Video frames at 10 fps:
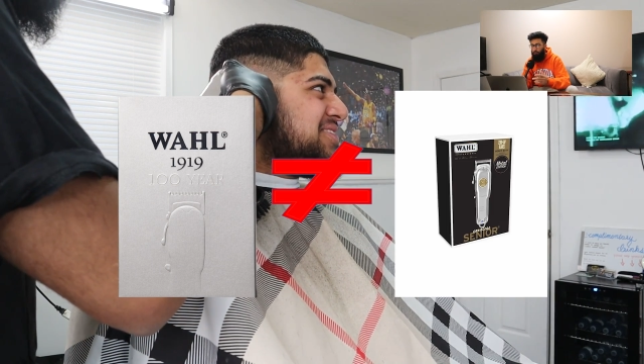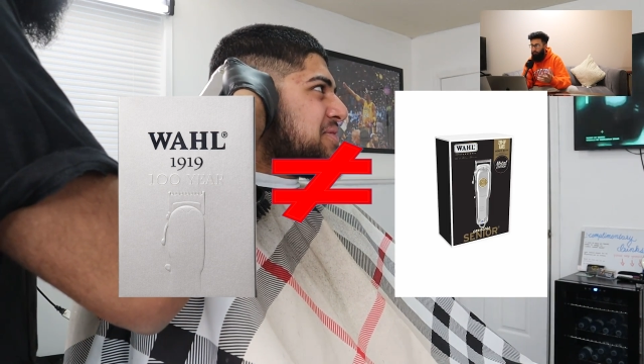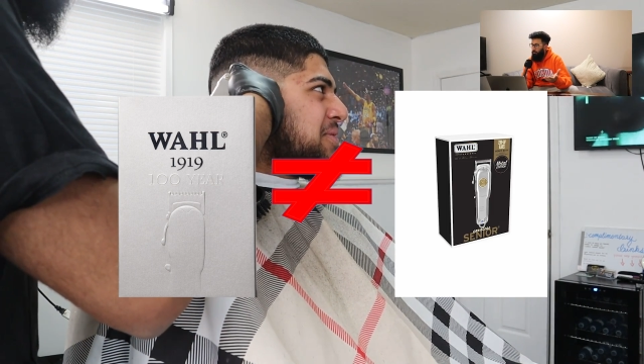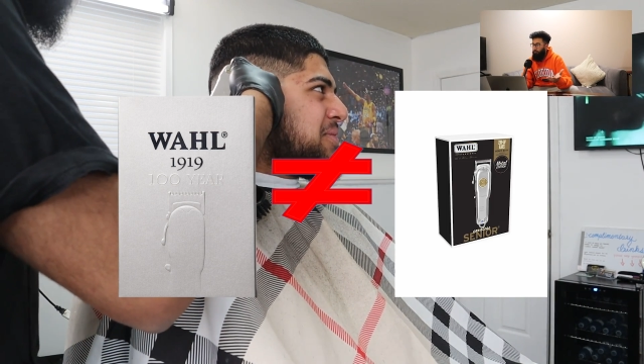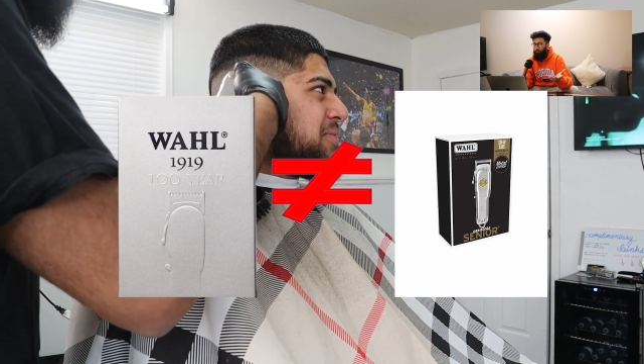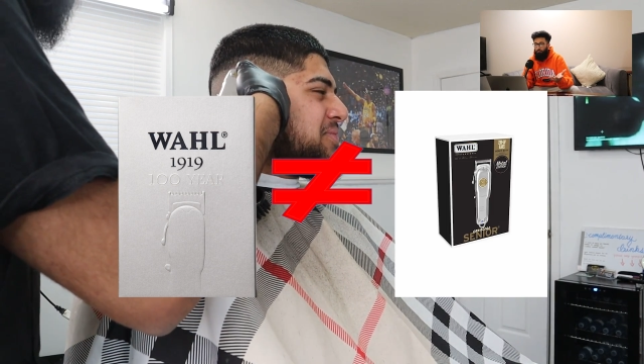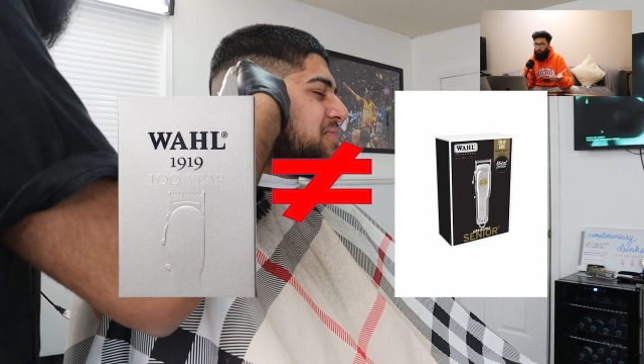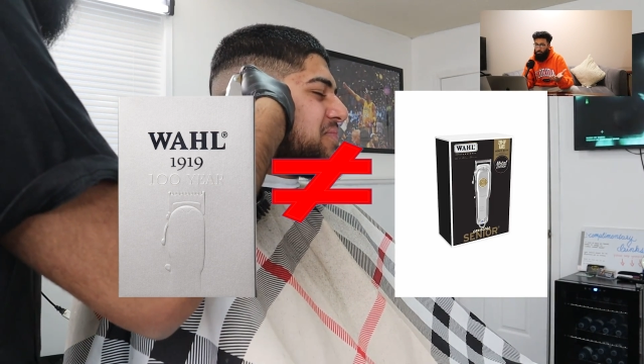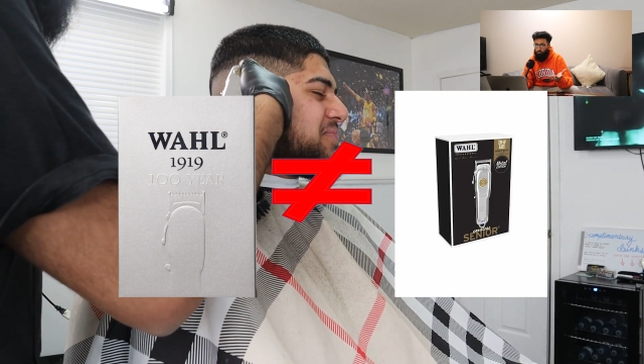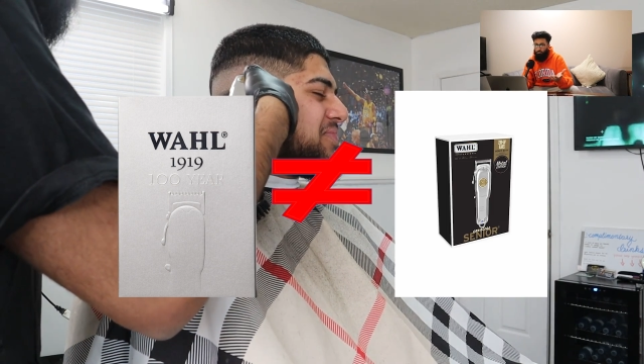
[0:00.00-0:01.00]
If
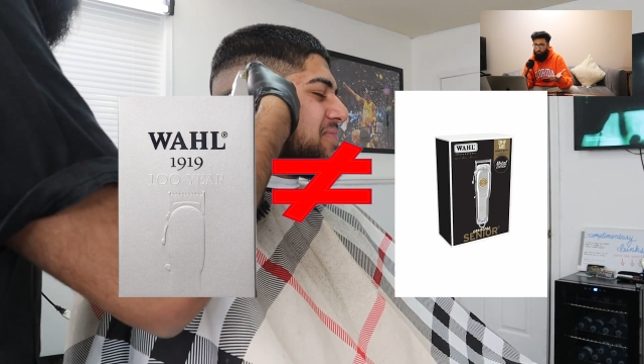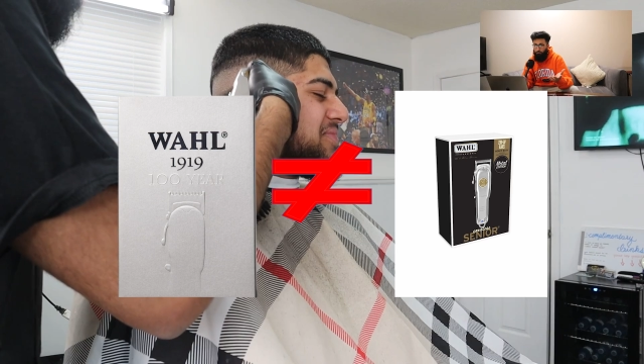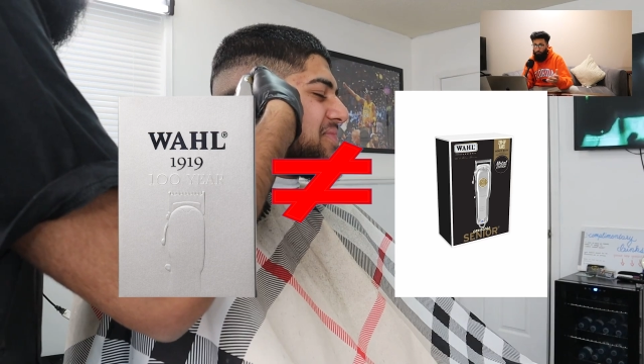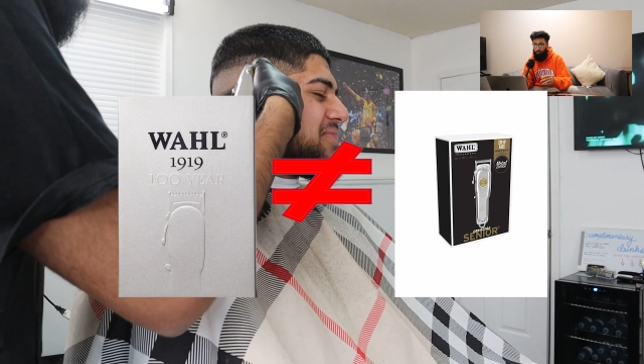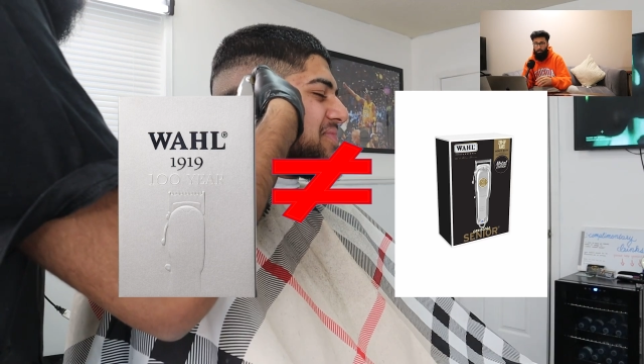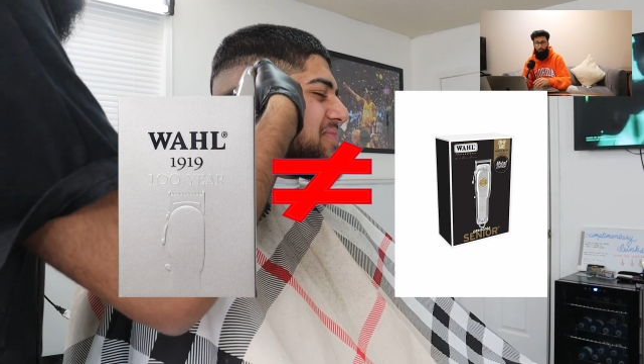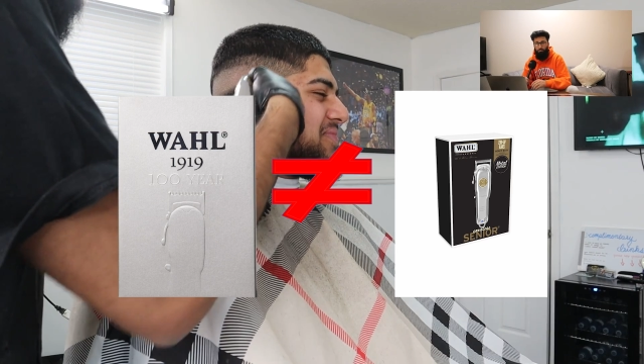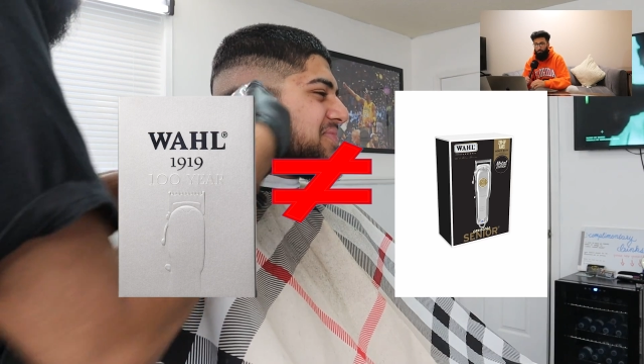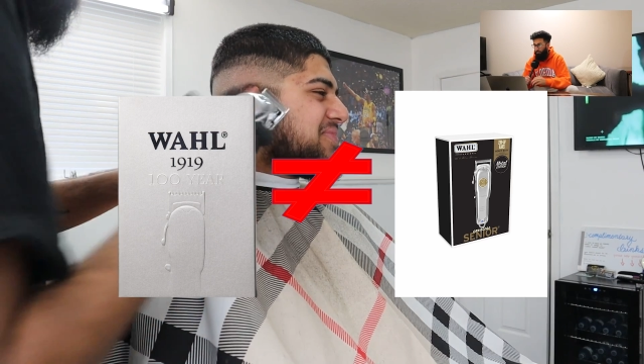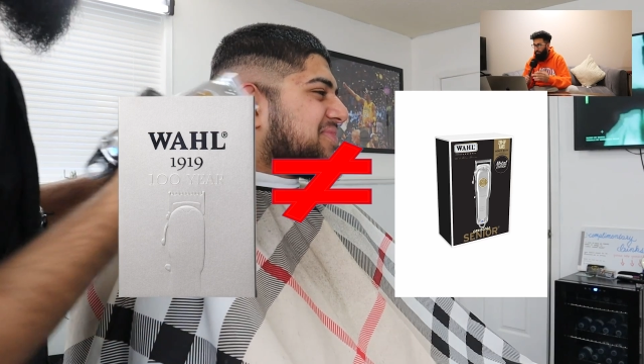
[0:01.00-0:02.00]
you guys want to see a review on that
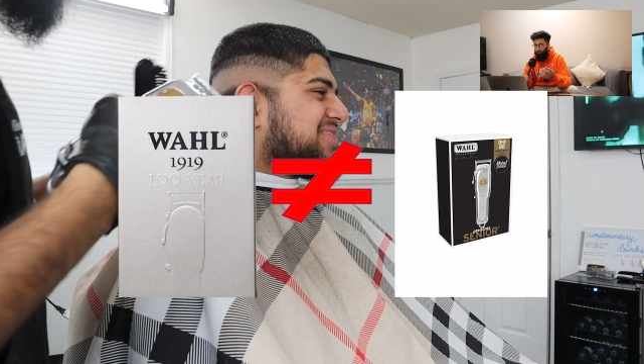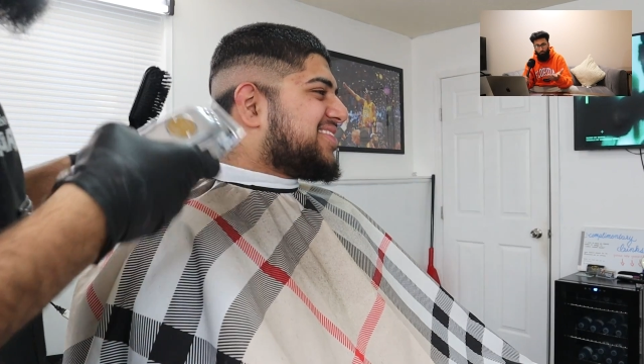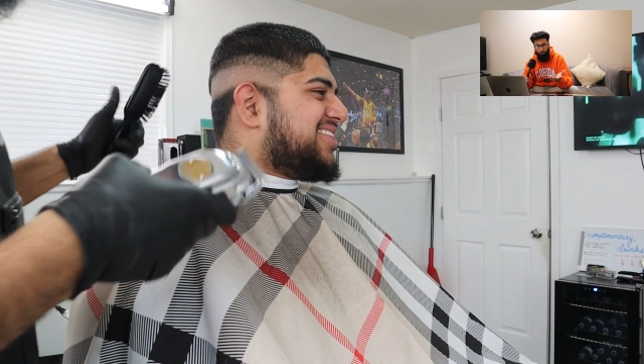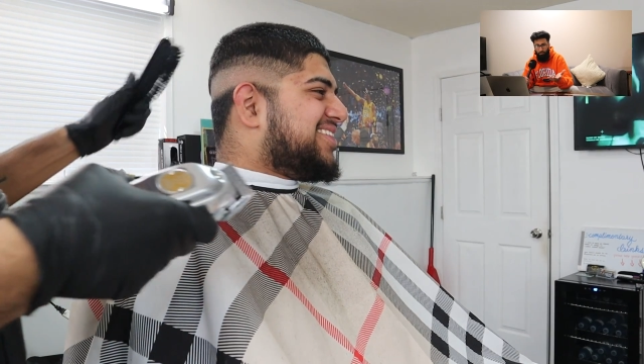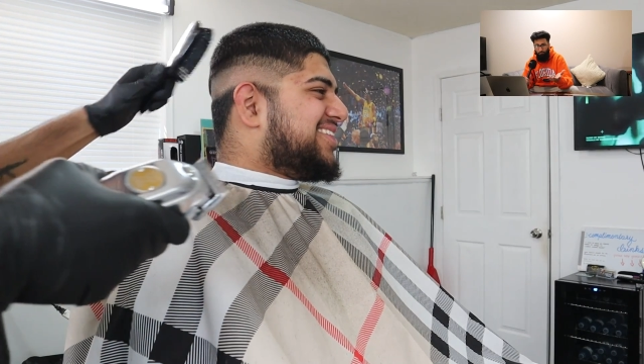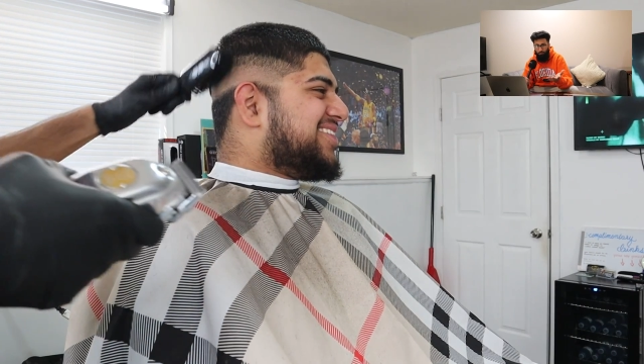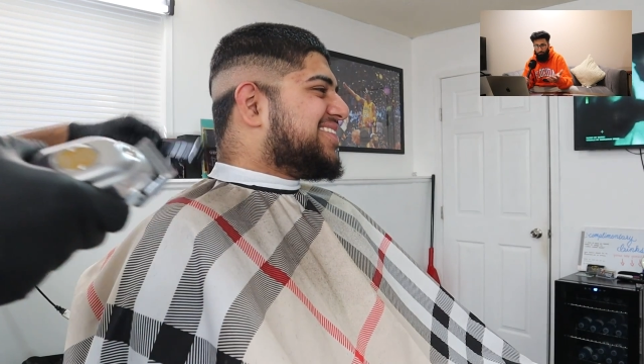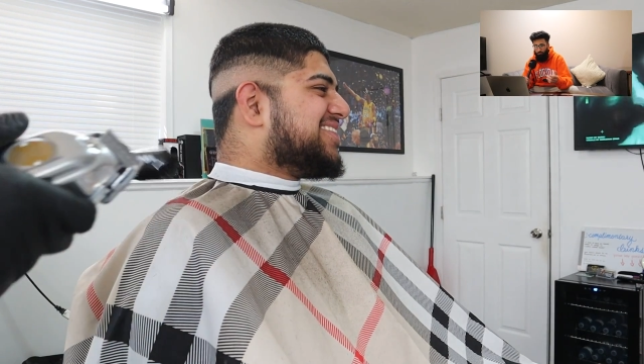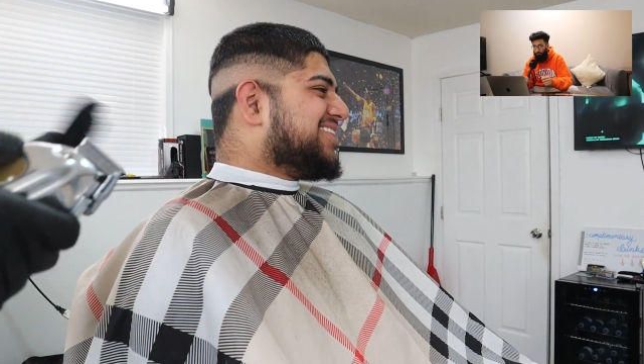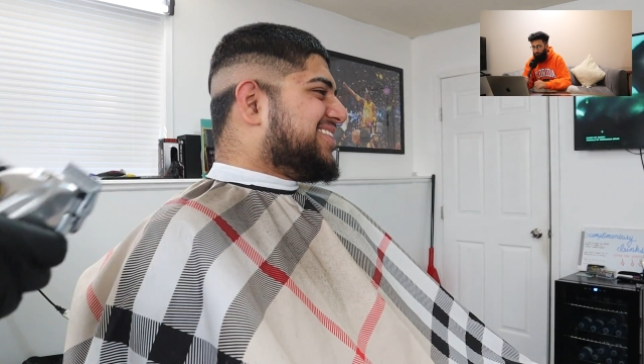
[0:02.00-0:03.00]
one, I'm more than happy to
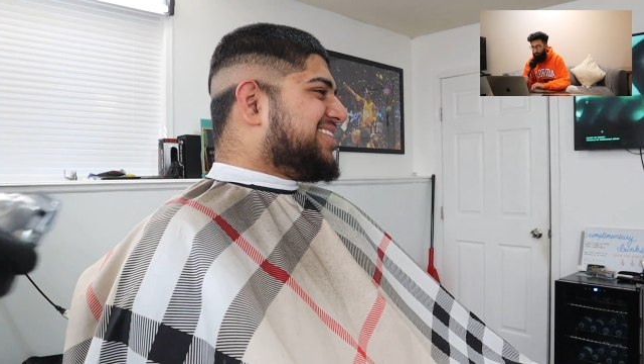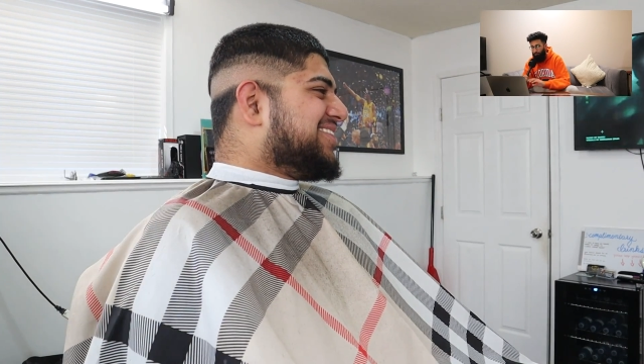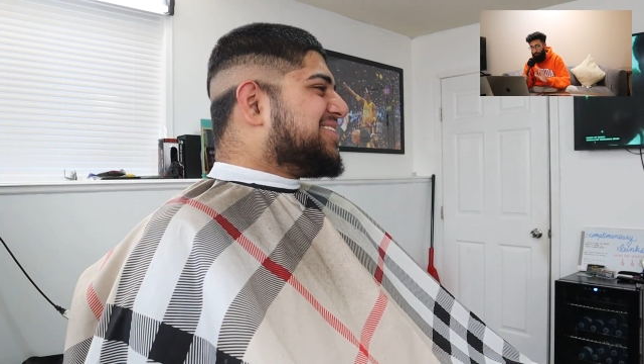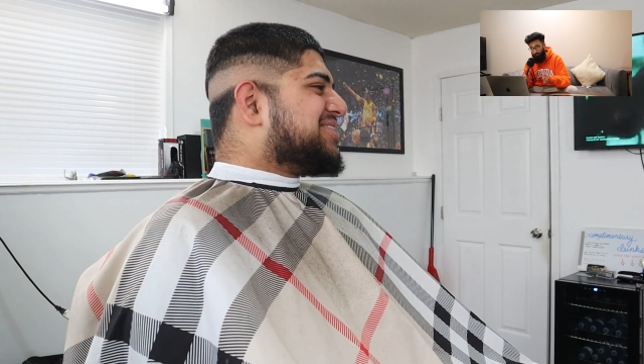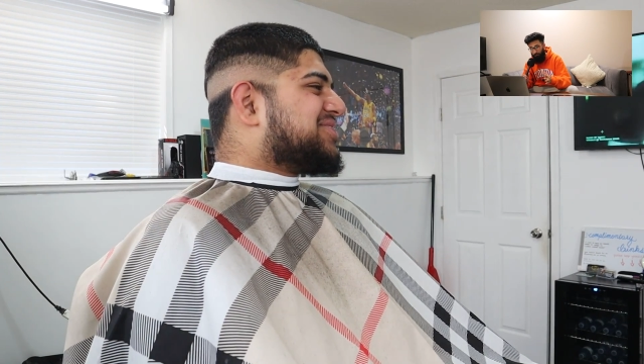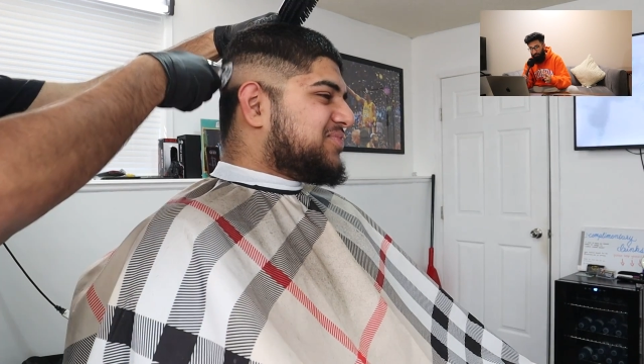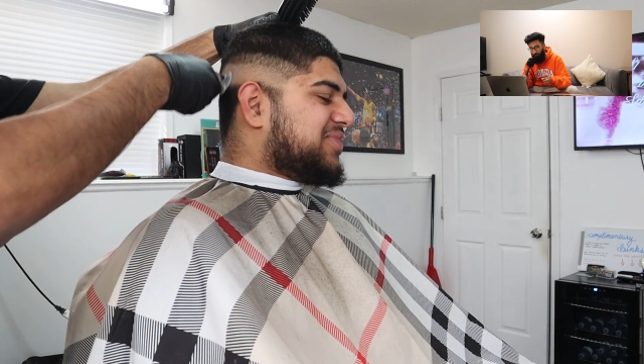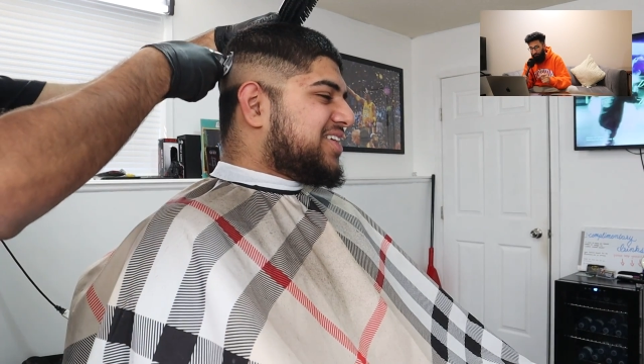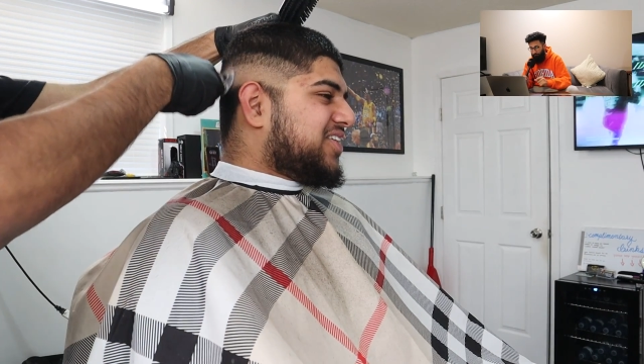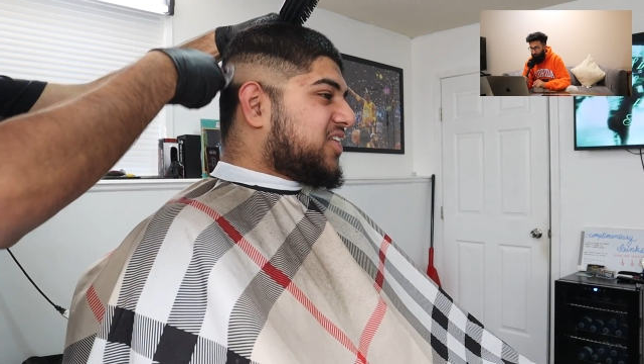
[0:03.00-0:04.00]
do it, but it's not that one.